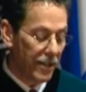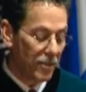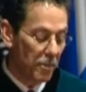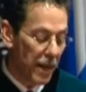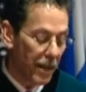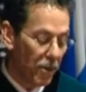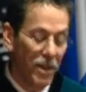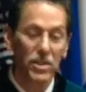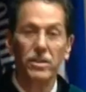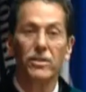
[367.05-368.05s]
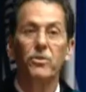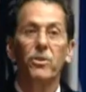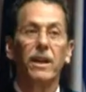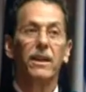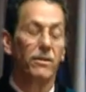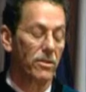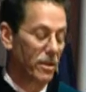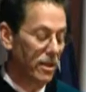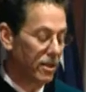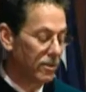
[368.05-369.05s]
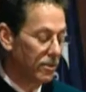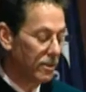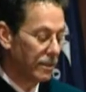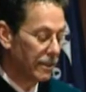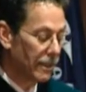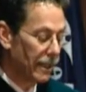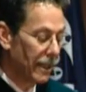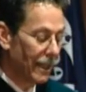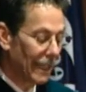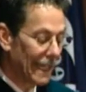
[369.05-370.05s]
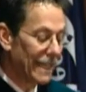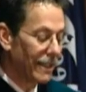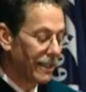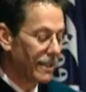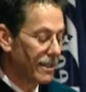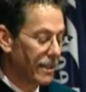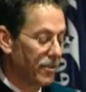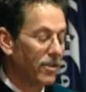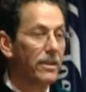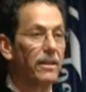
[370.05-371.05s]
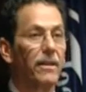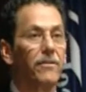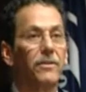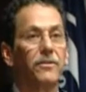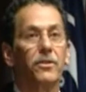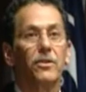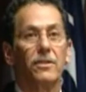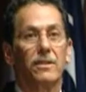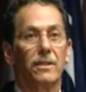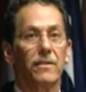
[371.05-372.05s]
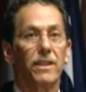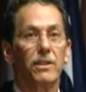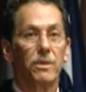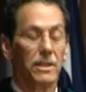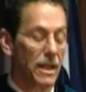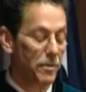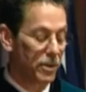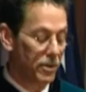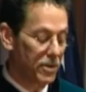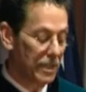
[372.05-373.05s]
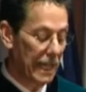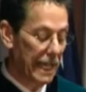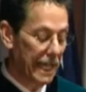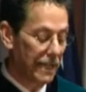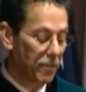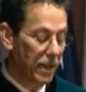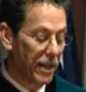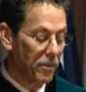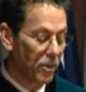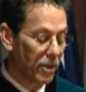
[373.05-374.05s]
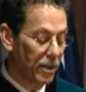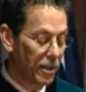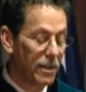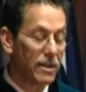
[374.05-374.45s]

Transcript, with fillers: So my question twenty years ago, leading to the discovery of the first of these receptors, and then to many more,